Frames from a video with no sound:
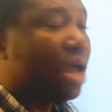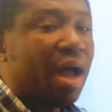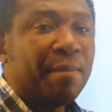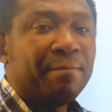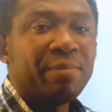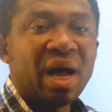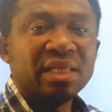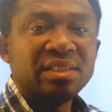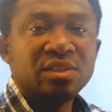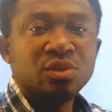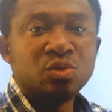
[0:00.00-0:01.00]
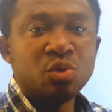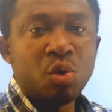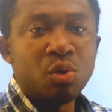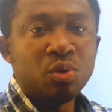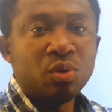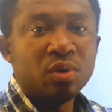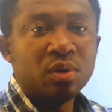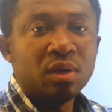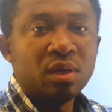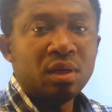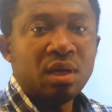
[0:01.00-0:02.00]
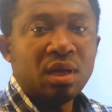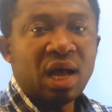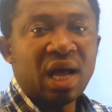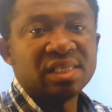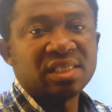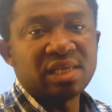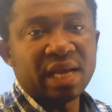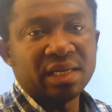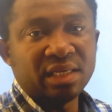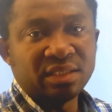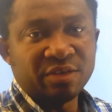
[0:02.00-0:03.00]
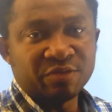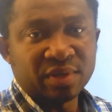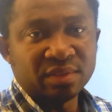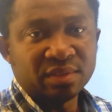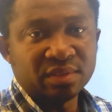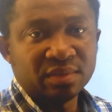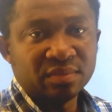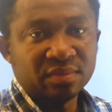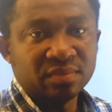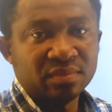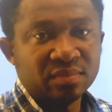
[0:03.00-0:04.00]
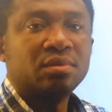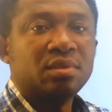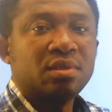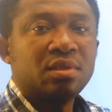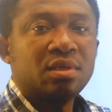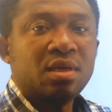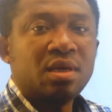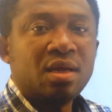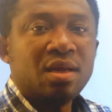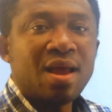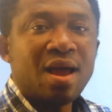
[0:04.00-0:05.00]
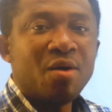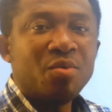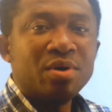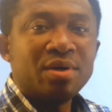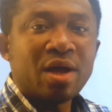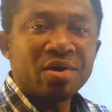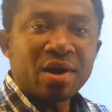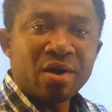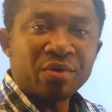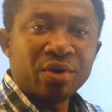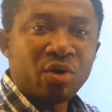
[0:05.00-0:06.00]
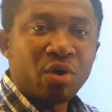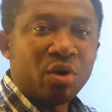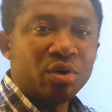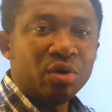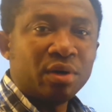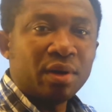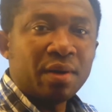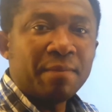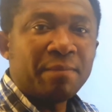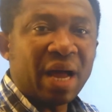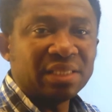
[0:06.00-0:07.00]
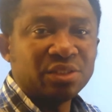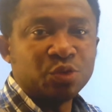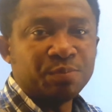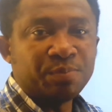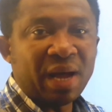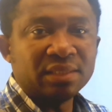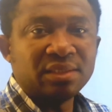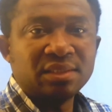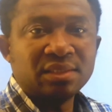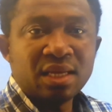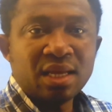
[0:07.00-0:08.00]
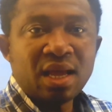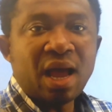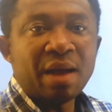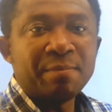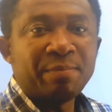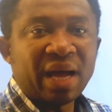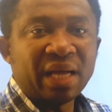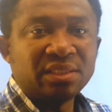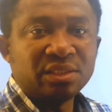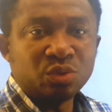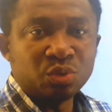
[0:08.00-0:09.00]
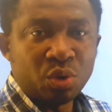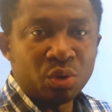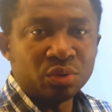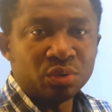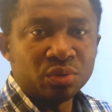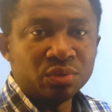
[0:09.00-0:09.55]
and part to whole are slightly different. Now that you can recall part to part and part to whole.